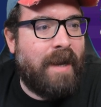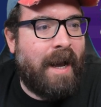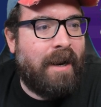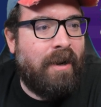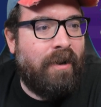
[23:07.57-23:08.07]
We
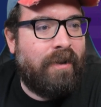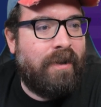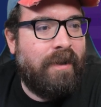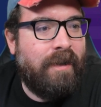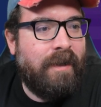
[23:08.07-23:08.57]
had a
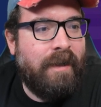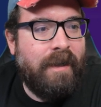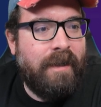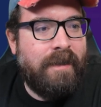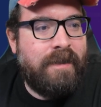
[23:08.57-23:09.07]
look
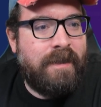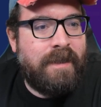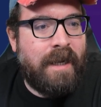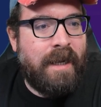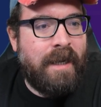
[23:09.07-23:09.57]
to
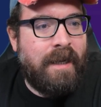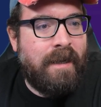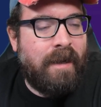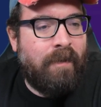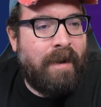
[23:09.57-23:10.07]

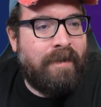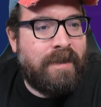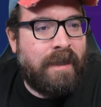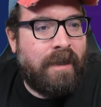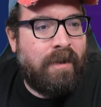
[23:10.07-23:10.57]
see, where
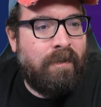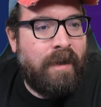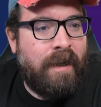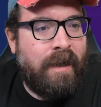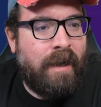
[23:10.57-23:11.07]
is it?
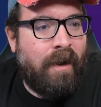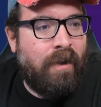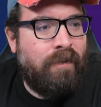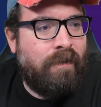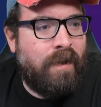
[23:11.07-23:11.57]
Career
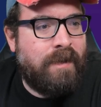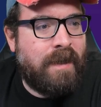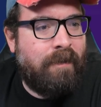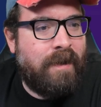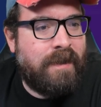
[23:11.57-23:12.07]
overview. Is
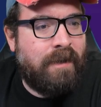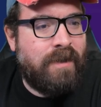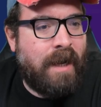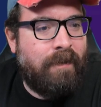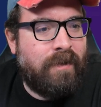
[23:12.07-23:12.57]
that where it
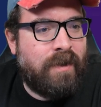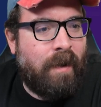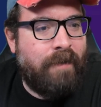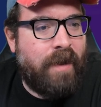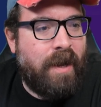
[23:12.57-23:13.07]
tells you how?
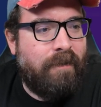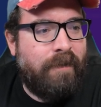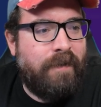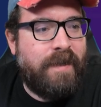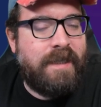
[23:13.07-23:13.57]
So I've earned
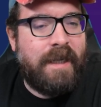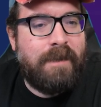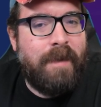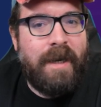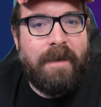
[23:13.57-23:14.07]

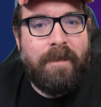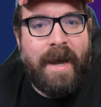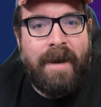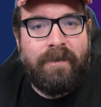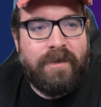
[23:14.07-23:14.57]
£56 million
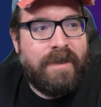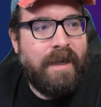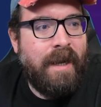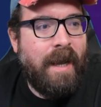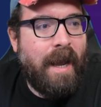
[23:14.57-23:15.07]

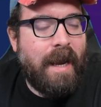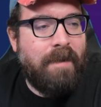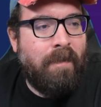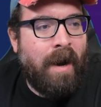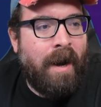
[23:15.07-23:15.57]

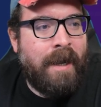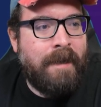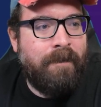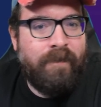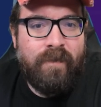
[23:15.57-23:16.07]
in
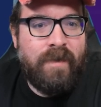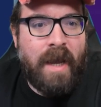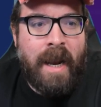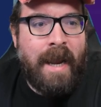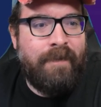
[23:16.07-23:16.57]
my
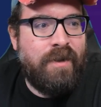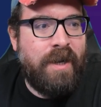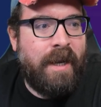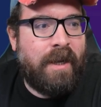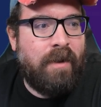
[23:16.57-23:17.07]
11-year